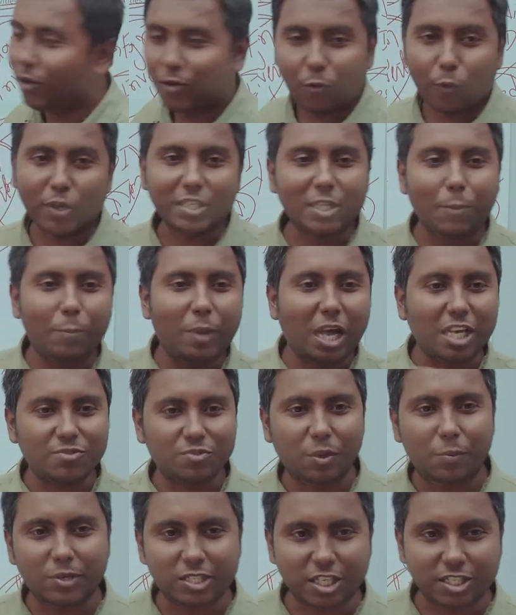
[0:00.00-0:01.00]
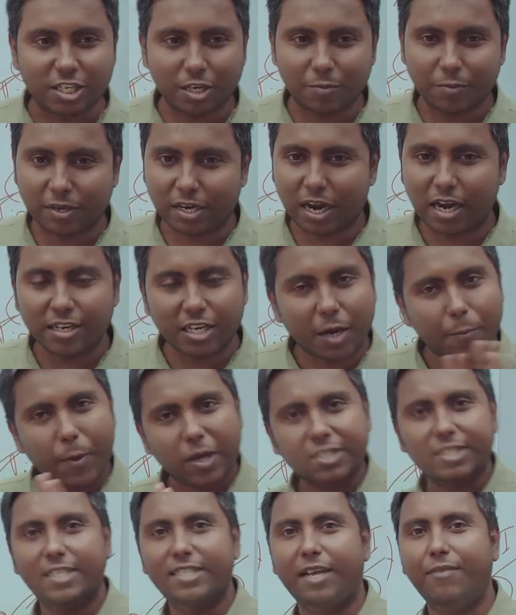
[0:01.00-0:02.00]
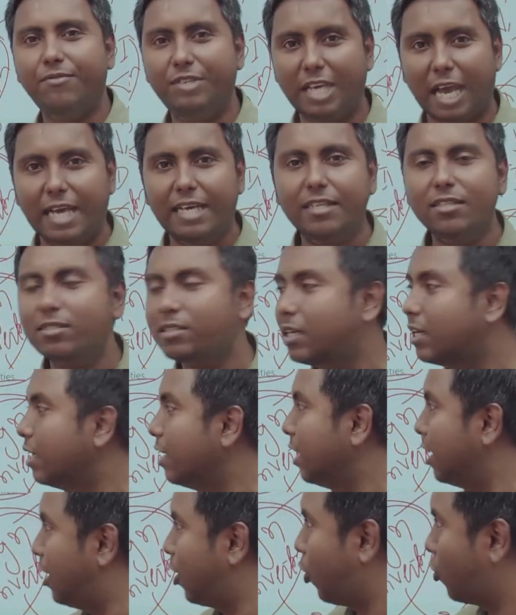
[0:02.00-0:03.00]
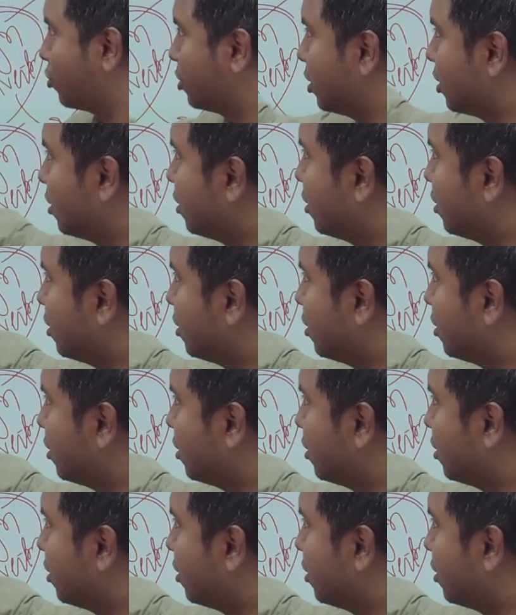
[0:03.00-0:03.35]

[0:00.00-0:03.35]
was the blasphemous statement 100% FDI is allowed